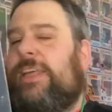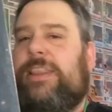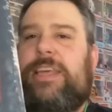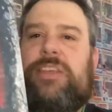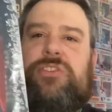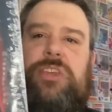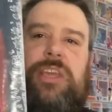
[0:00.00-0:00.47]

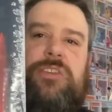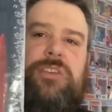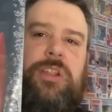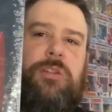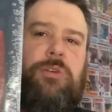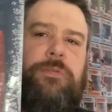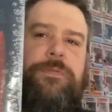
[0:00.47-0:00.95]
This is
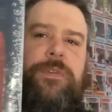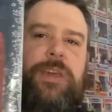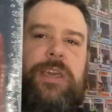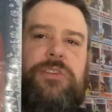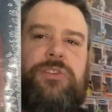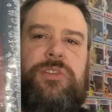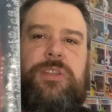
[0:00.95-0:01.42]
Love
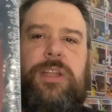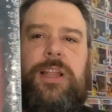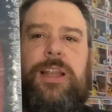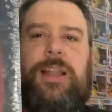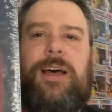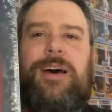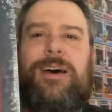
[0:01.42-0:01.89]
Is Still
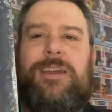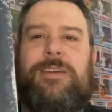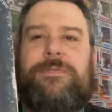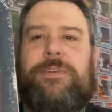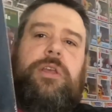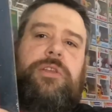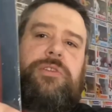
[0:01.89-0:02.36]

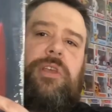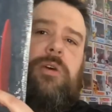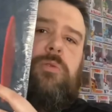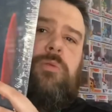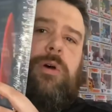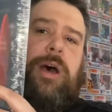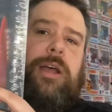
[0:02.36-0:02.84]
Alive.
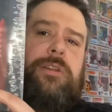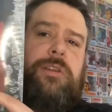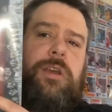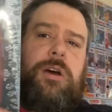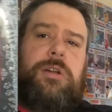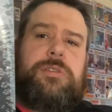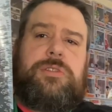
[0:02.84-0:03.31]
So I've
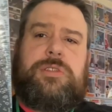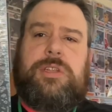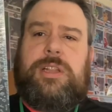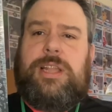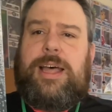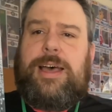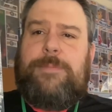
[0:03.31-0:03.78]
got
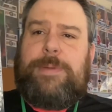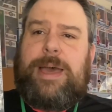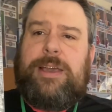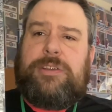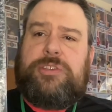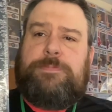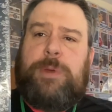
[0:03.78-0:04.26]

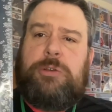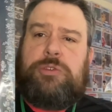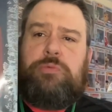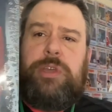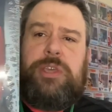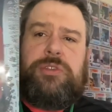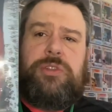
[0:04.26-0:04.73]
Laibach's most
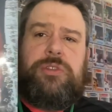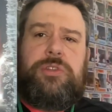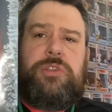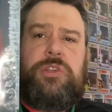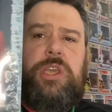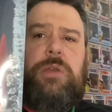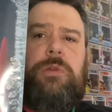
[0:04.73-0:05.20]
recent
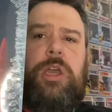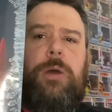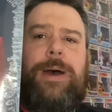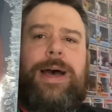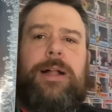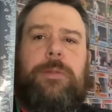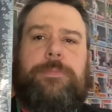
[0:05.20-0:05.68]
studio
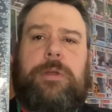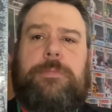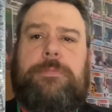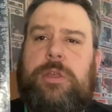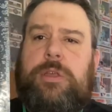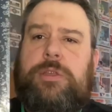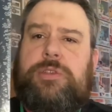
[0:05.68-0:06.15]

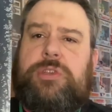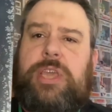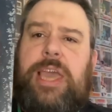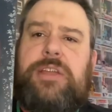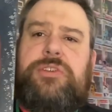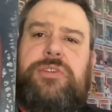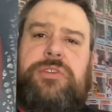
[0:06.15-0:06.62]
album,
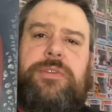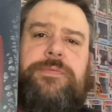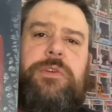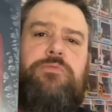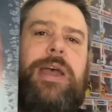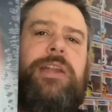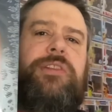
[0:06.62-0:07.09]
Sketches of the
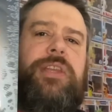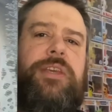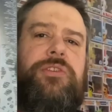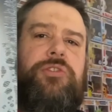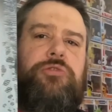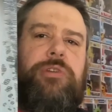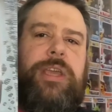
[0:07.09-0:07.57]
Red
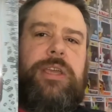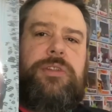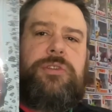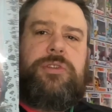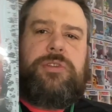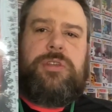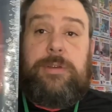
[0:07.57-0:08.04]

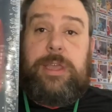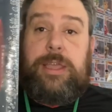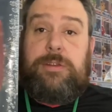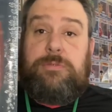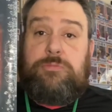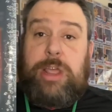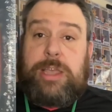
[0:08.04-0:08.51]
District,
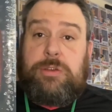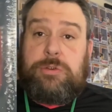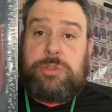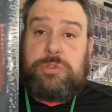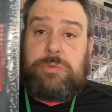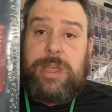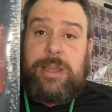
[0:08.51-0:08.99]
in
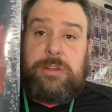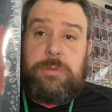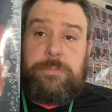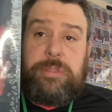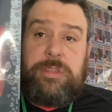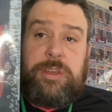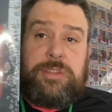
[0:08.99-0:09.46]
Records Roundup
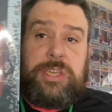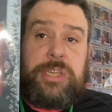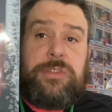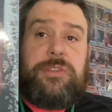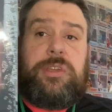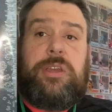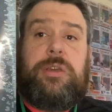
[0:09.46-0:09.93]

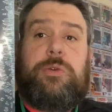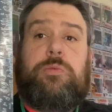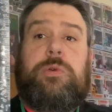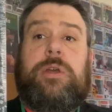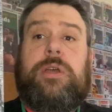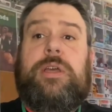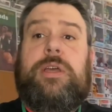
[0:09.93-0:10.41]
32.
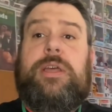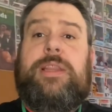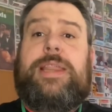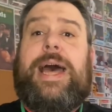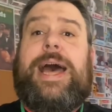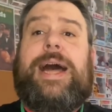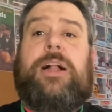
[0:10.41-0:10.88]

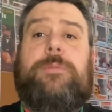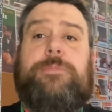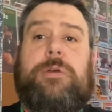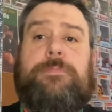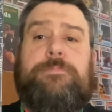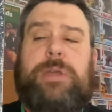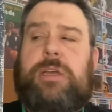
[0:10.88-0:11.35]
That
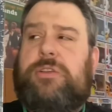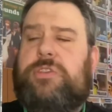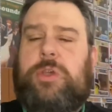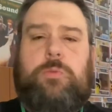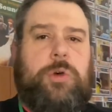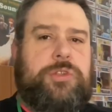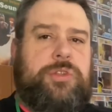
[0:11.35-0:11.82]
album, because
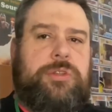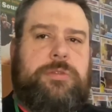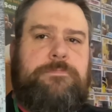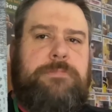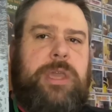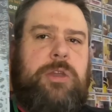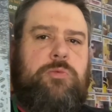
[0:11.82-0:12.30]
it wasn't
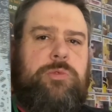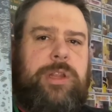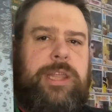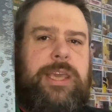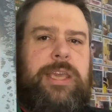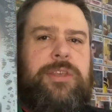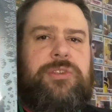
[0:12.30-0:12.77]
Mute
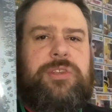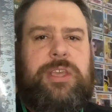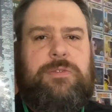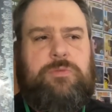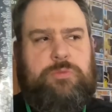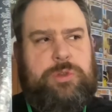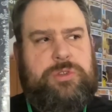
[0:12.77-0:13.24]
release,
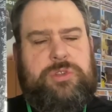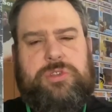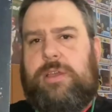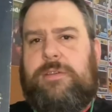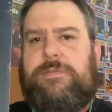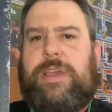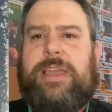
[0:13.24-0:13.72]
it was
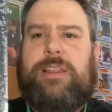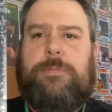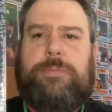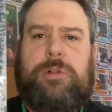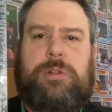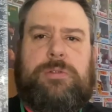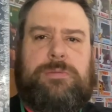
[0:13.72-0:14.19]

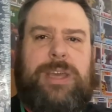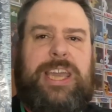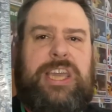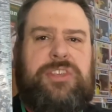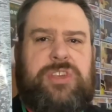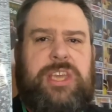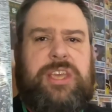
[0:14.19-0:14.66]
available
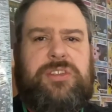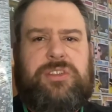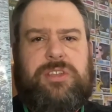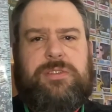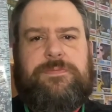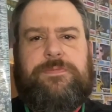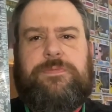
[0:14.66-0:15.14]

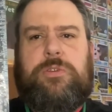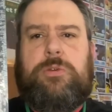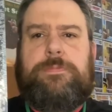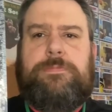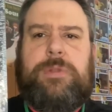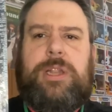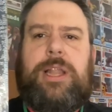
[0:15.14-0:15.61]
easiest
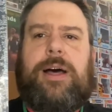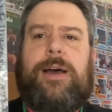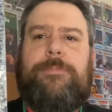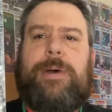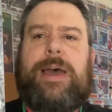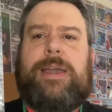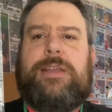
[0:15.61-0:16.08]
from
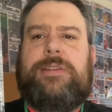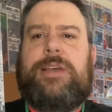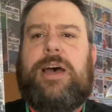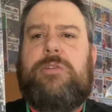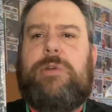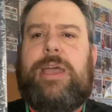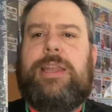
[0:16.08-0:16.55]
Laibach
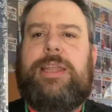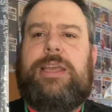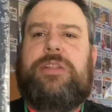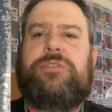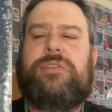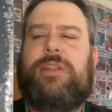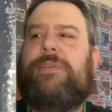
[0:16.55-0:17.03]
directly in
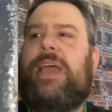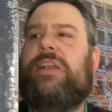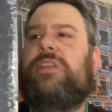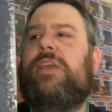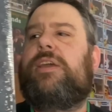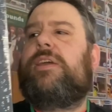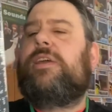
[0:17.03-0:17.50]

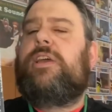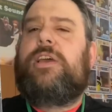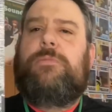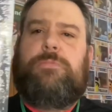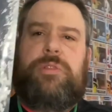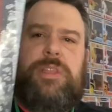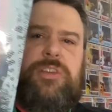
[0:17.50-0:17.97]
Slovenia,
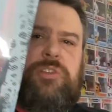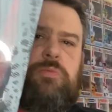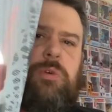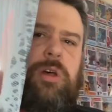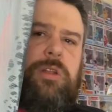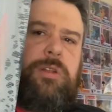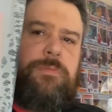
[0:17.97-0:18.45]
but this
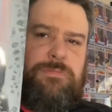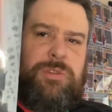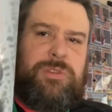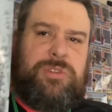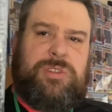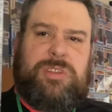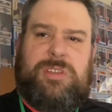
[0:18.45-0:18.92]
one
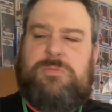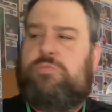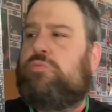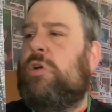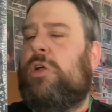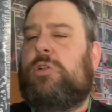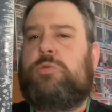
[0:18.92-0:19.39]
was a
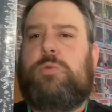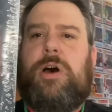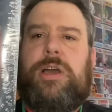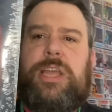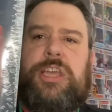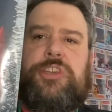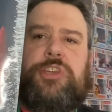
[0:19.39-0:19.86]

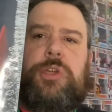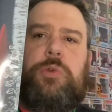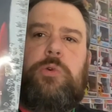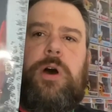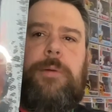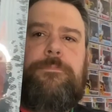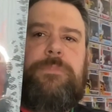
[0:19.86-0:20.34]
worldwide issue
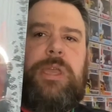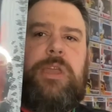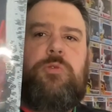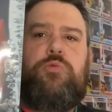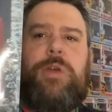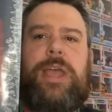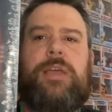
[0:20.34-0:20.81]
on
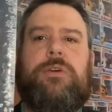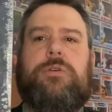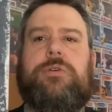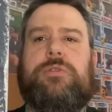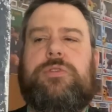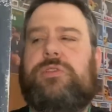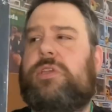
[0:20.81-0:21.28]
Mute
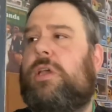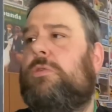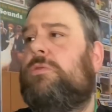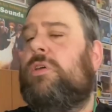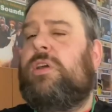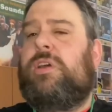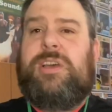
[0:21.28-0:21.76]
Records, so
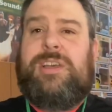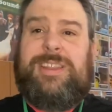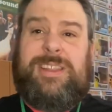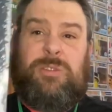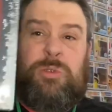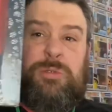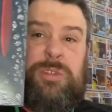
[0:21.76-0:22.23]

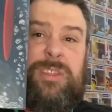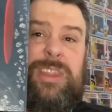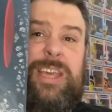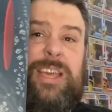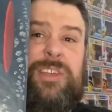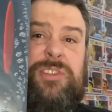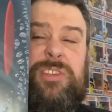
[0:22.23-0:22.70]
ordered
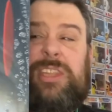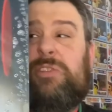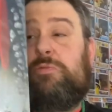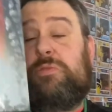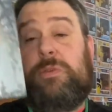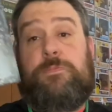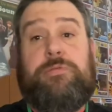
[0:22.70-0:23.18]
this. This
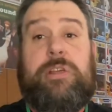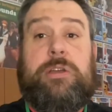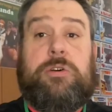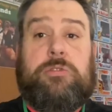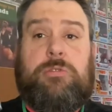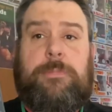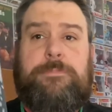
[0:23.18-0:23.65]
was a
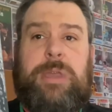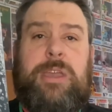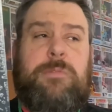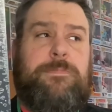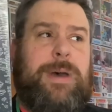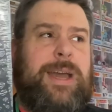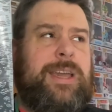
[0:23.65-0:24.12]
pre-order on
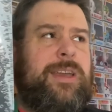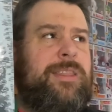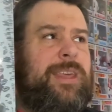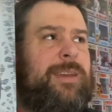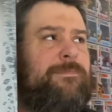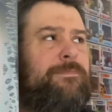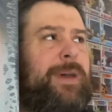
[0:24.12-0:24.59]
Mute Bank, I
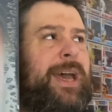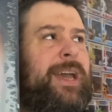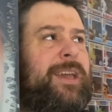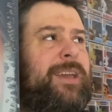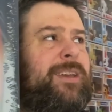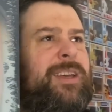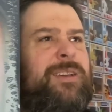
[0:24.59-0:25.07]
think back
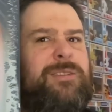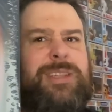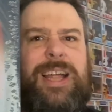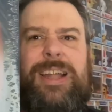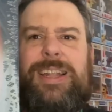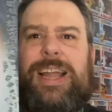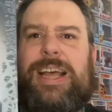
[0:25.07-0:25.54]

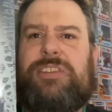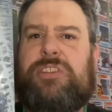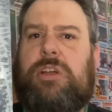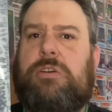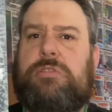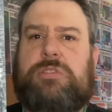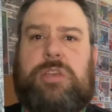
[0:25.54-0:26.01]
like last
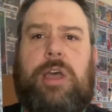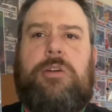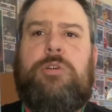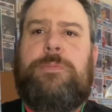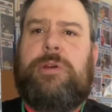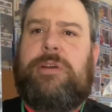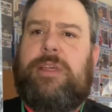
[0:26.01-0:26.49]

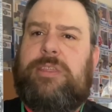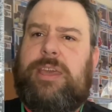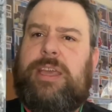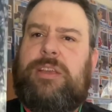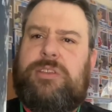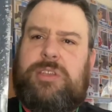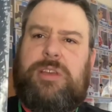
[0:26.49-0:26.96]
October, I
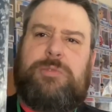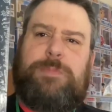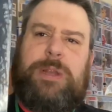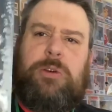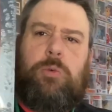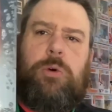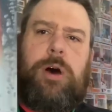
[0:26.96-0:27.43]
think, so it's
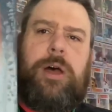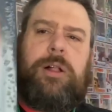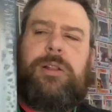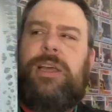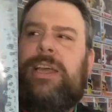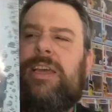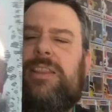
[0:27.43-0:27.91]
been a while.
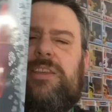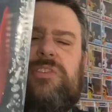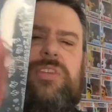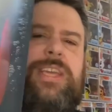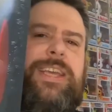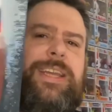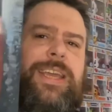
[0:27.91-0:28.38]
The
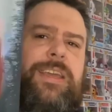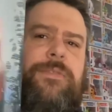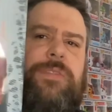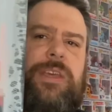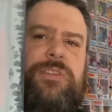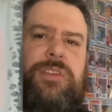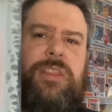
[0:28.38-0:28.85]
CD of
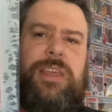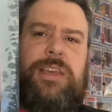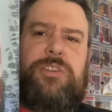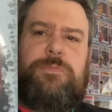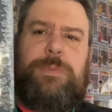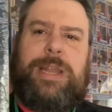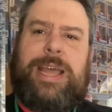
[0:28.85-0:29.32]
this, I think,
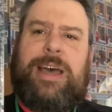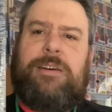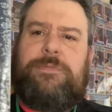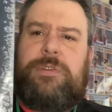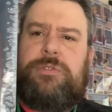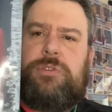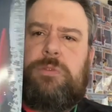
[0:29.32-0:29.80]
has been out
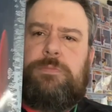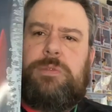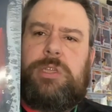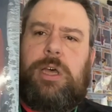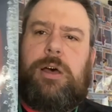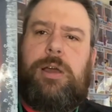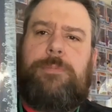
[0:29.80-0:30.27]
for some
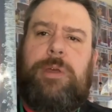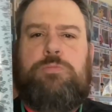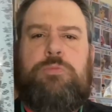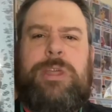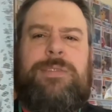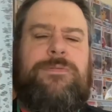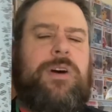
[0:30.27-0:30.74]
time
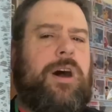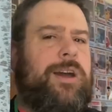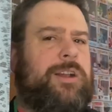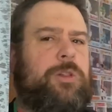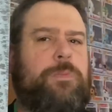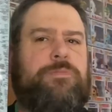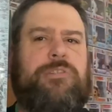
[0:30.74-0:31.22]
with
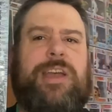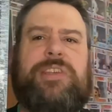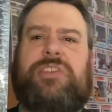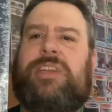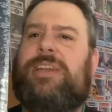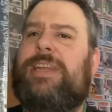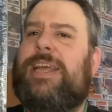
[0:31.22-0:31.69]
vinyl
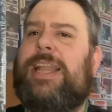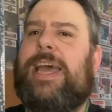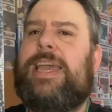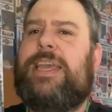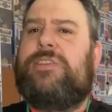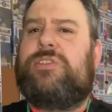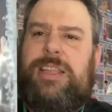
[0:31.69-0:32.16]
pressing
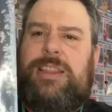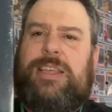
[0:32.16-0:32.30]
delays.